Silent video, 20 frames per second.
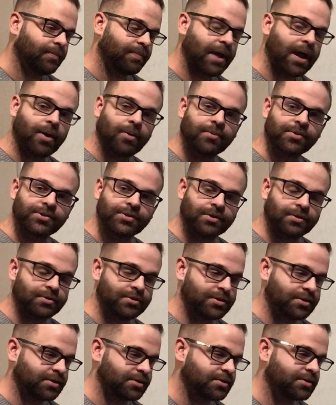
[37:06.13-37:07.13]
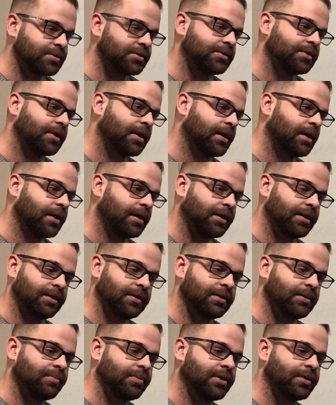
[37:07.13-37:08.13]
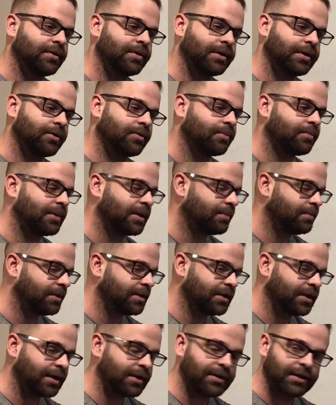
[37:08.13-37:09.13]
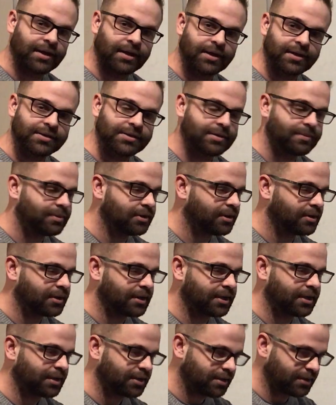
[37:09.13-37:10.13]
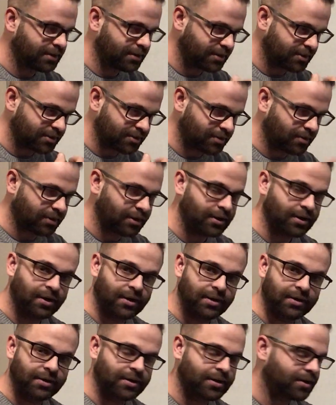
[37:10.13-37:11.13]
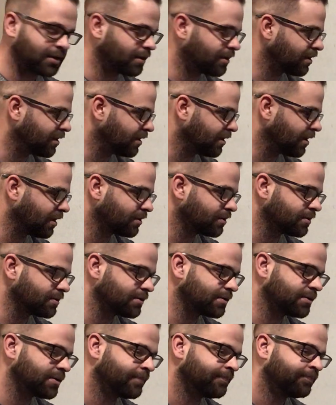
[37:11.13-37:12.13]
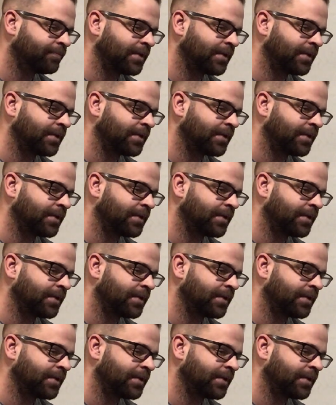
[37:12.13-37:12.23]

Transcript: power surges in the building, or maybe lightning hits the building and is going along the conductors,